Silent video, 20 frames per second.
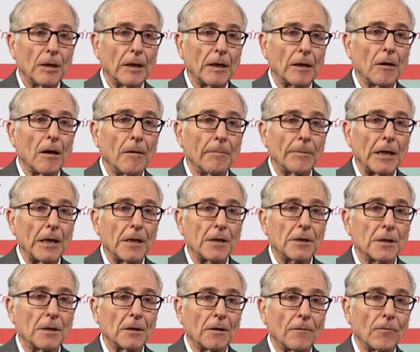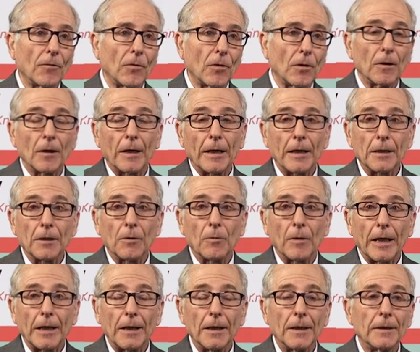a combination of oral
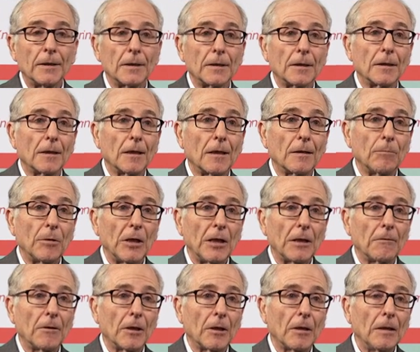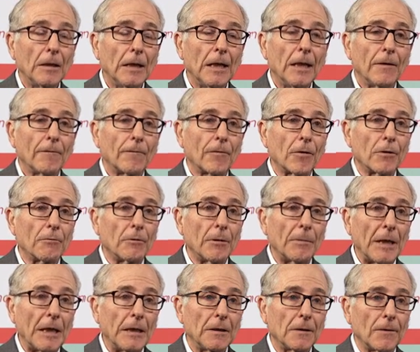anticoagulant and clopidogrel for the
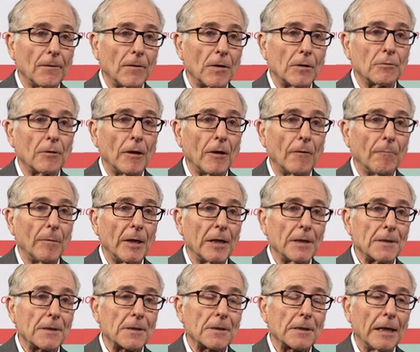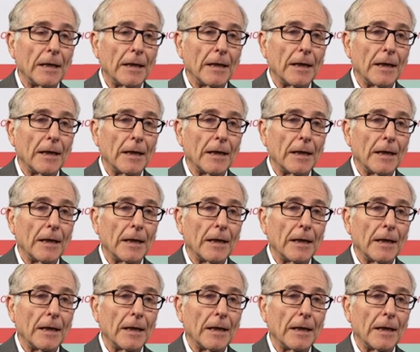remainder of the 12 months,